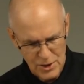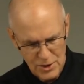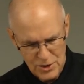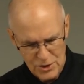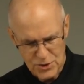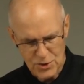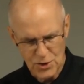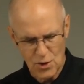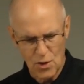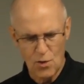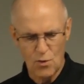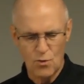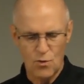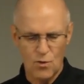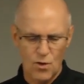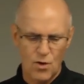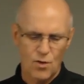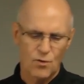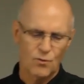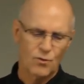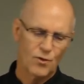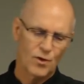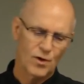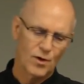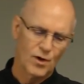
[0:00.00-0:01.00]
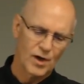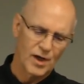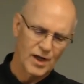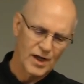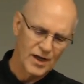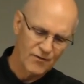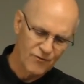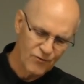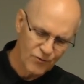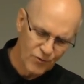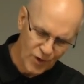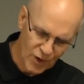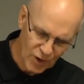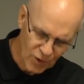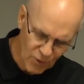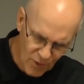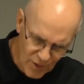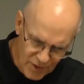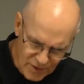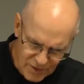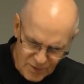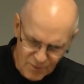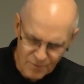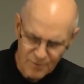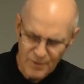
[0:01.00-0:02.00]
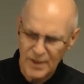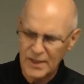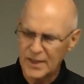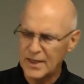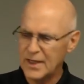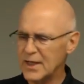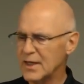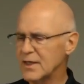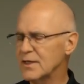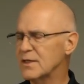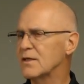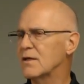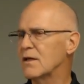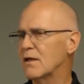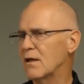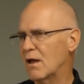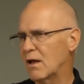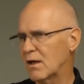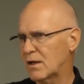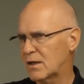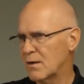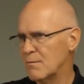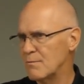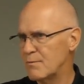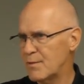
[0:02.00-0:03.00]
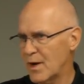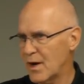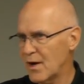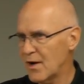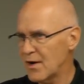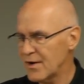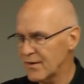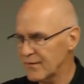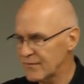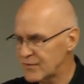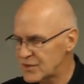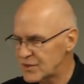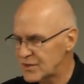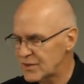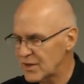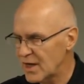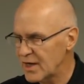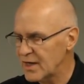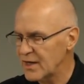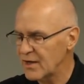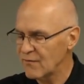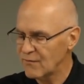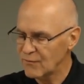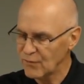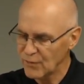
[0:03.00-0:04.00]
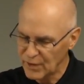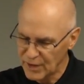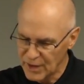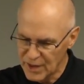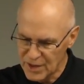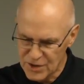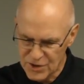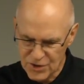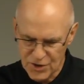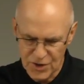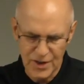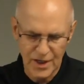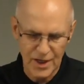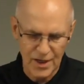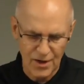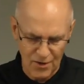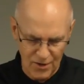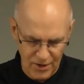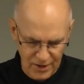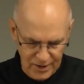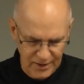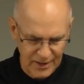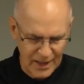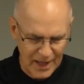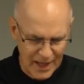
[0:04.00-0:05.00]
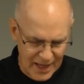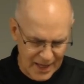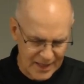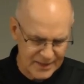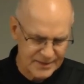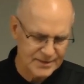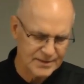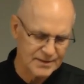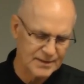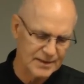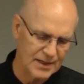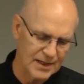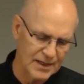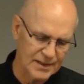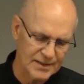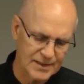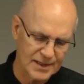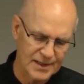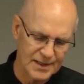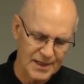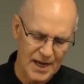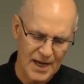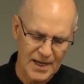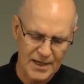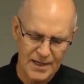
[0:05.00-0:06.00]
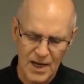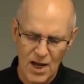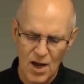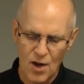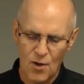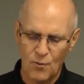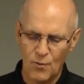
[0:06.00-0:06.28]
So if we're going to begin a comparative study of religion in our class tonight,